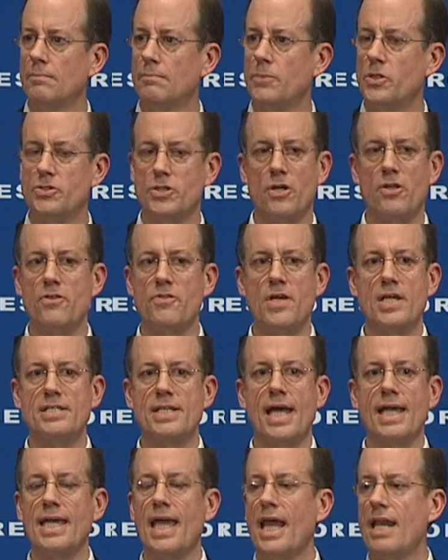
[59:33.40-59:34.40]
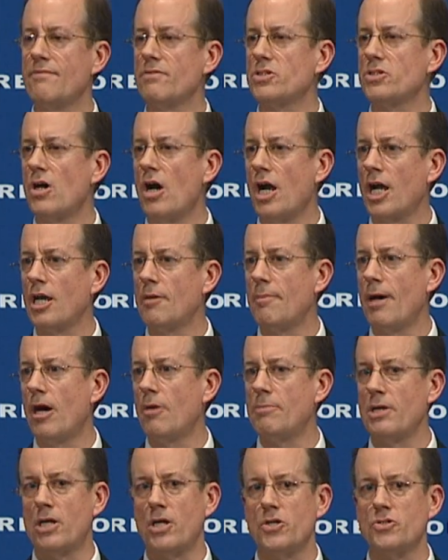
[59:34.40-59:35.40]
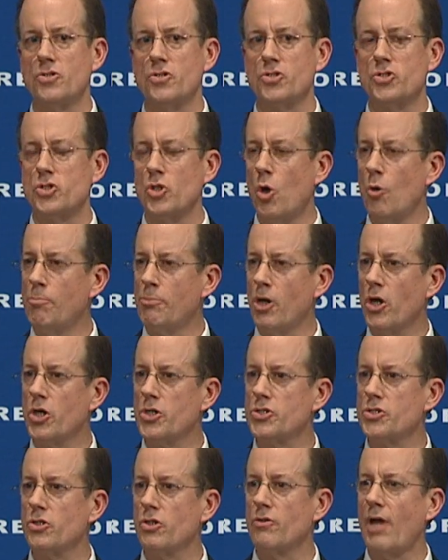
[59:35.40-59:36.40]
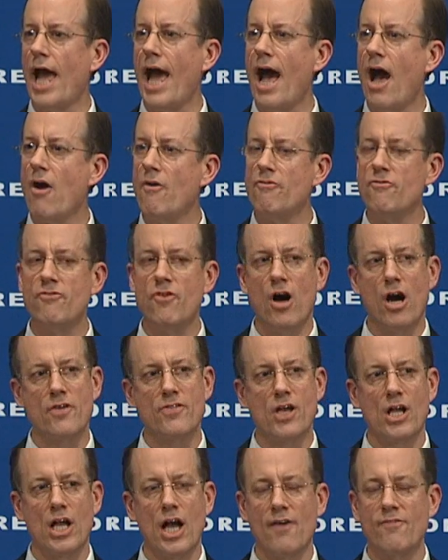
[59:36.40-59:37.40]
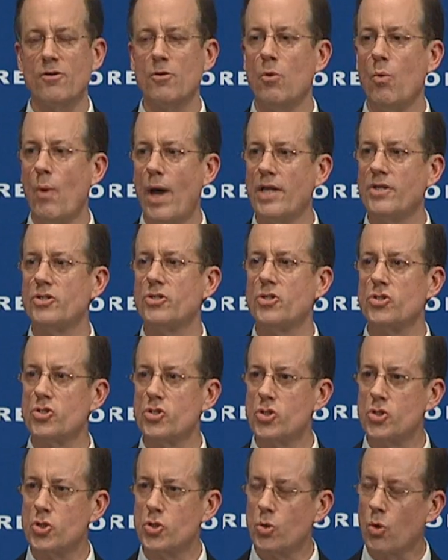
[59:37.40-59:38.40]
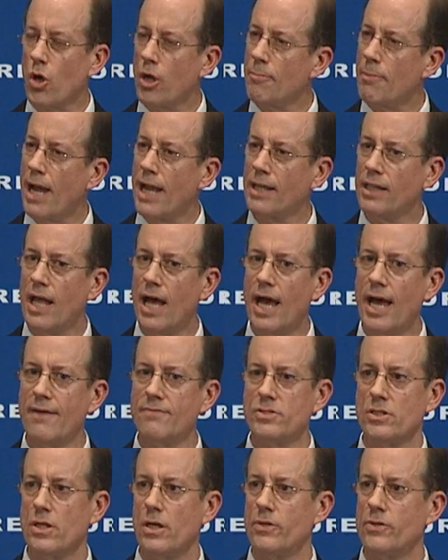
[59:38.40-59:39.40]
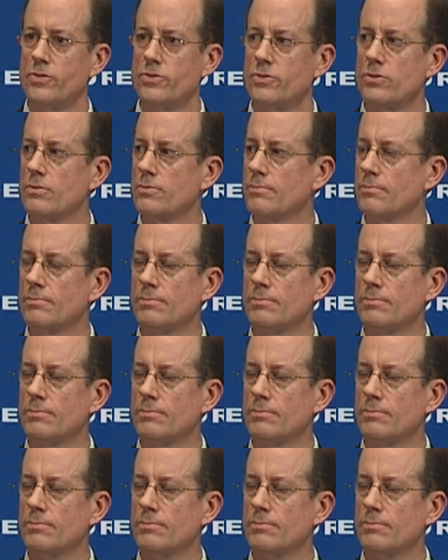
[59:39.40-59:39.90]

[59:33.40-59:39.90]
There's other things I can't even talk about because they're so personal and how far the government went to destroy my lives and others.